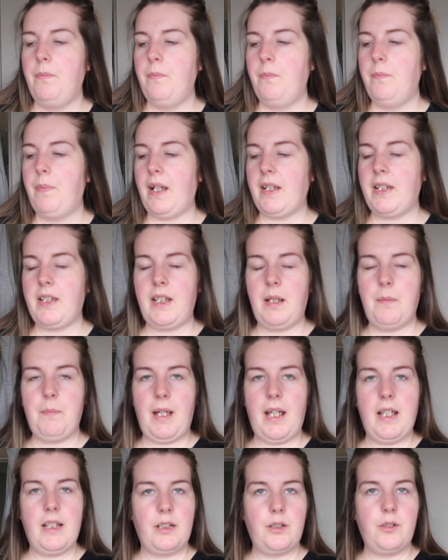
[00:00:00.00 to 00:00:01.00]
basket
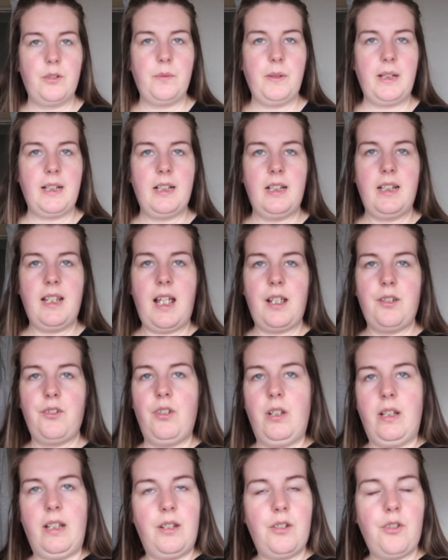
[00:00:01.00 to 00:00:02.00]
bag quickly
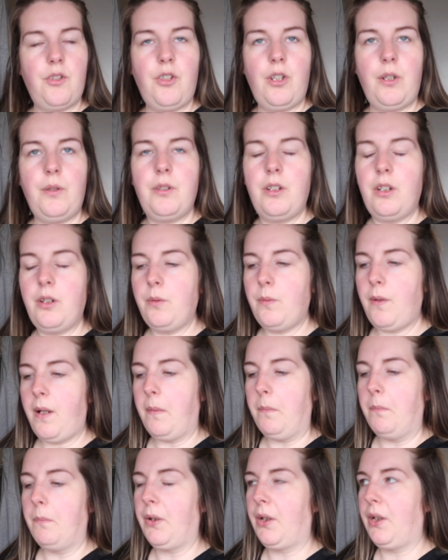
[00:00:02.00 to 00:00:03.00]
actually to show you,
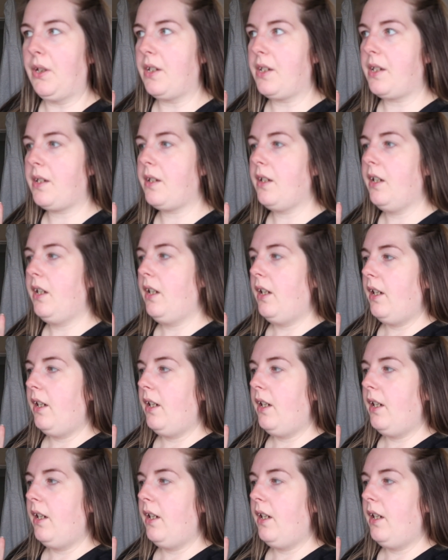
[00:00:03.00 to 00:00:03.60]
because